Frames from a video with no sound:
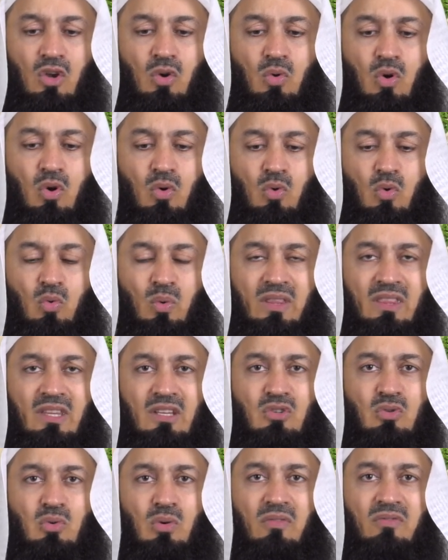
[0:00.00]
When the
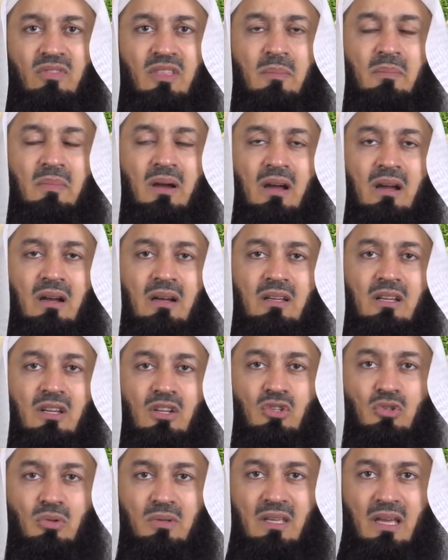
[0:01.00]
two of them are
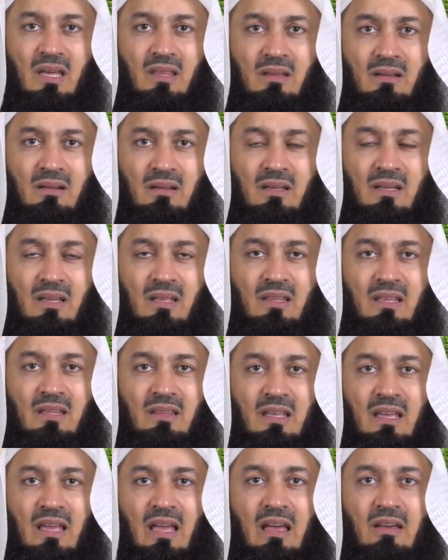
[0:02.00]
together,
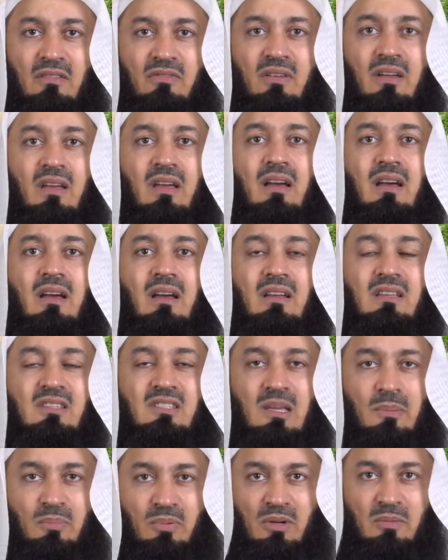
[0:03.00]
then they have uh,
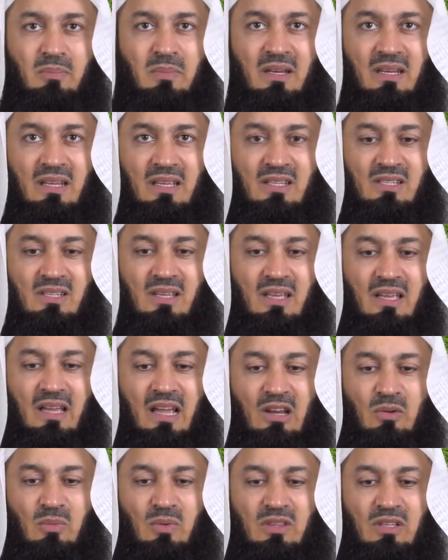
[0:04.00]
separate meanings.
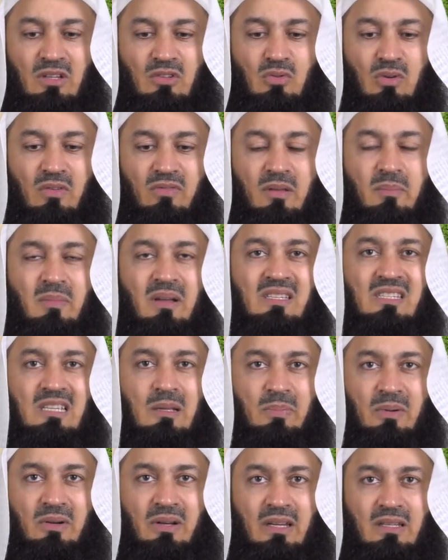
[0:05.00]
And when the two of them are
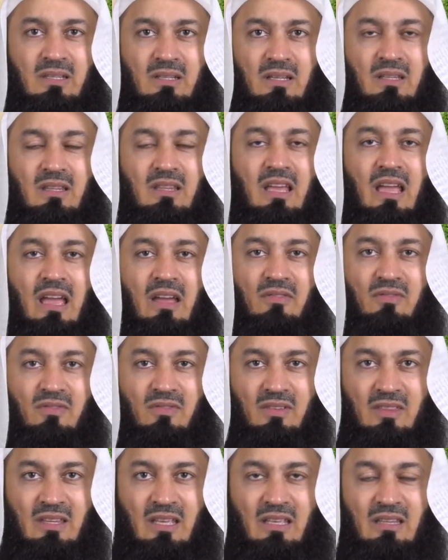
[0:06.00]
separated, they, have,
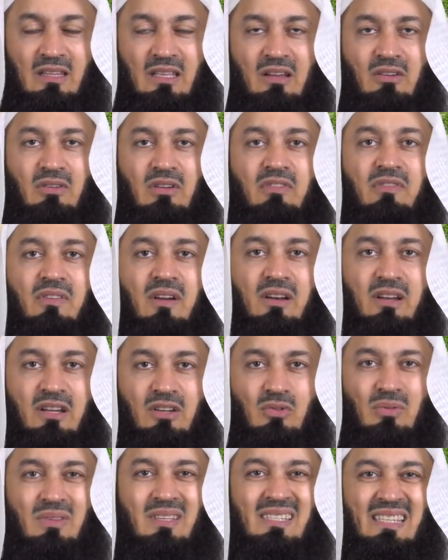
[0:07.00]
they, they are
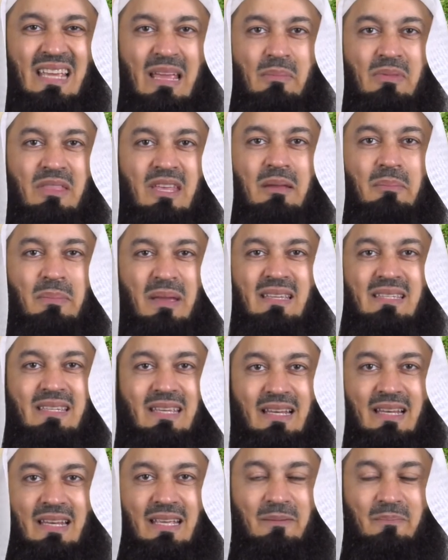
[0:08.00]
referring to the same thing,
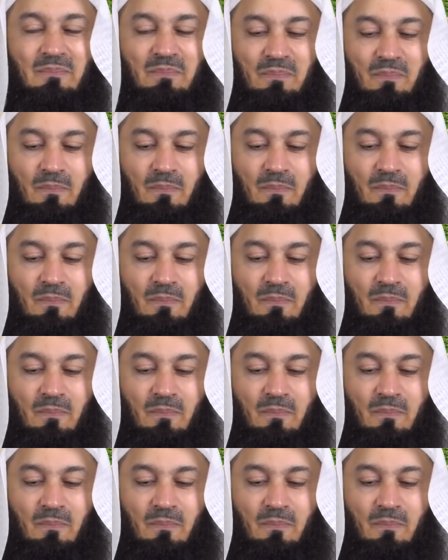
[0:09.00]
basically.